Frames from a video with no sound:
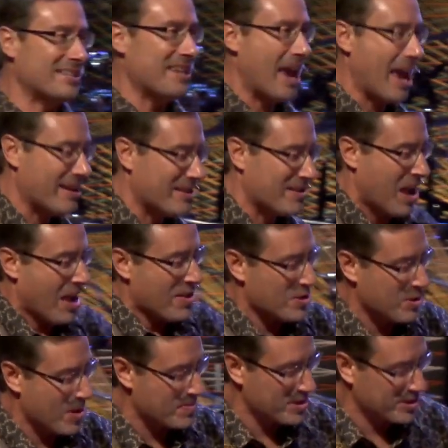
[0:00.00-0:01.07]
den. The
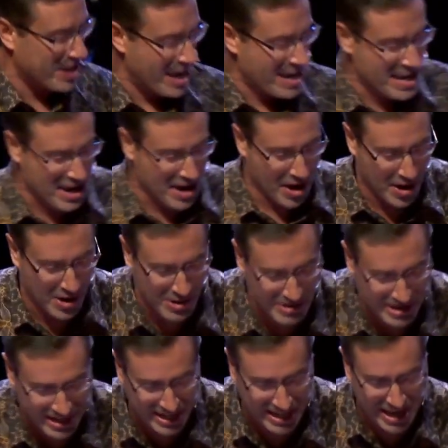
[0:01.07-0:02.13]
scriptures say he
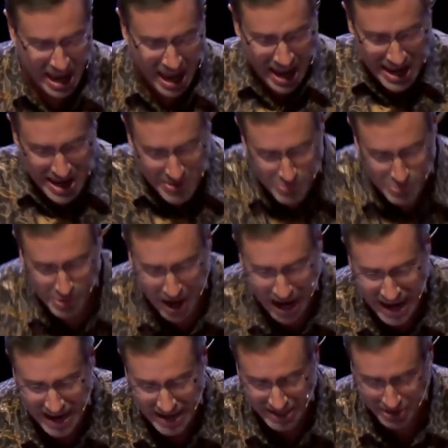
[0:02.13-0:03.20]
hurried, he
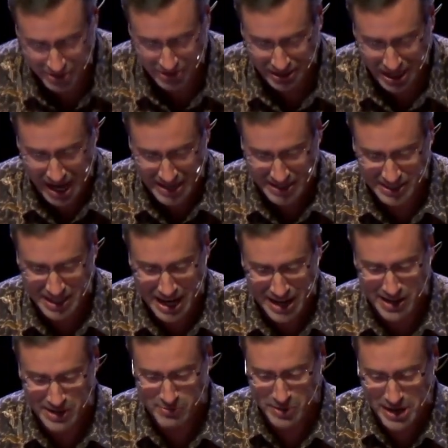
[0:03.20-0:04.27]
ran to the lion's den,
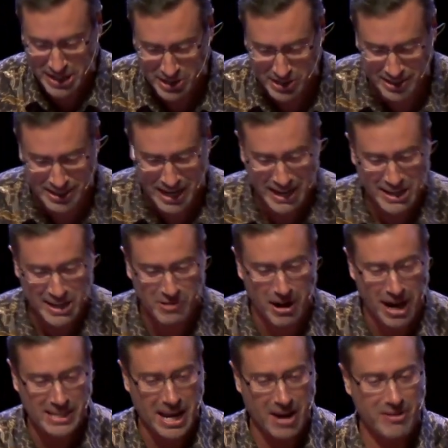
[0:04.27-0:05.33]
and he reaches the den, he
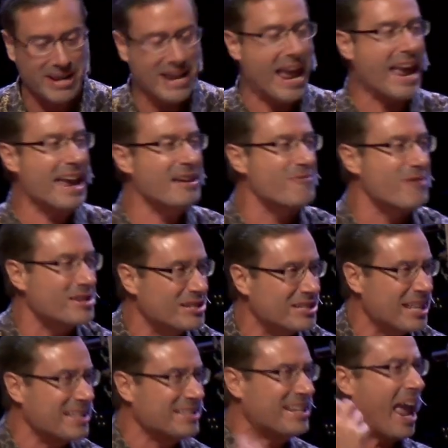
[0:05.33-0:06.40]
cries out in anguish. He
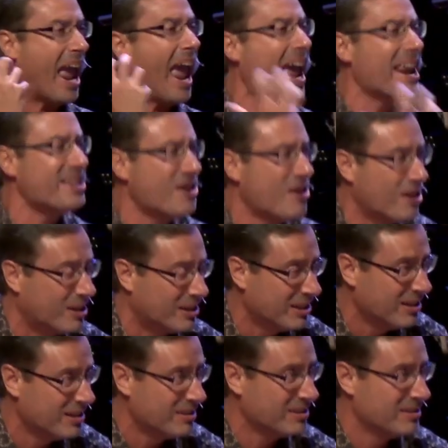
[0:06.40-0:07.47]
says,
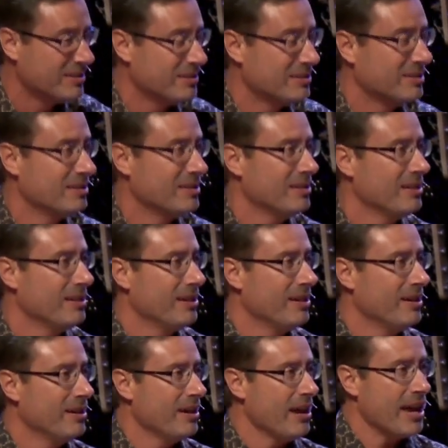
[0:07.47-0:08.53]
Daniel!
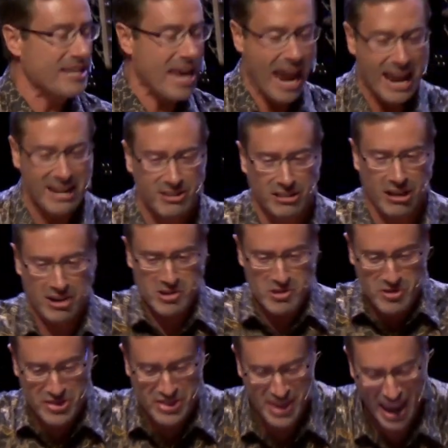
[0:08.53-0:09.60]
Daniel, are
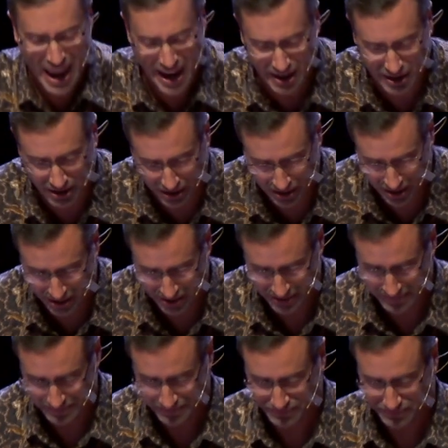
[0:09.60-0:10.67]
you there?
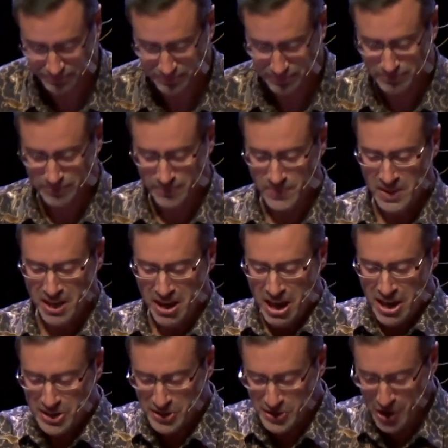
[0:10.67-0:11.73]

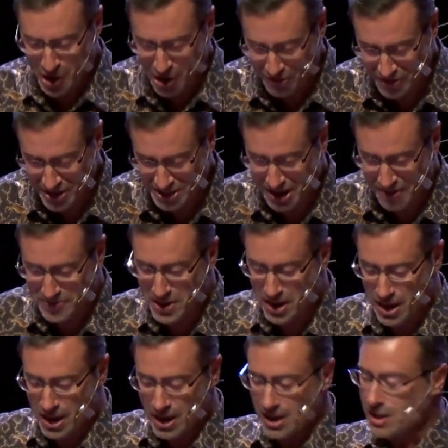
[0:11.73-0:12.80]
Servant of
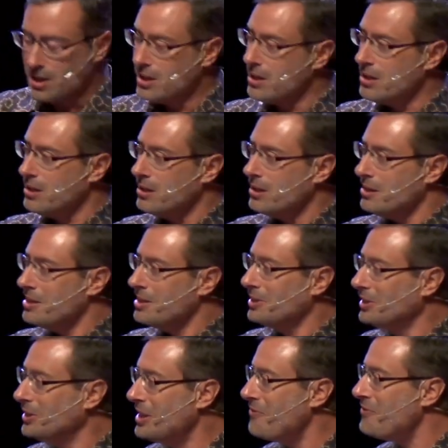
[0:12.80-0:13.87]
the
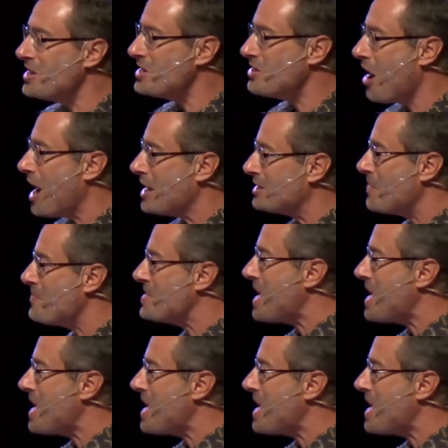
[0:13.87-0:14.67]
living God. Something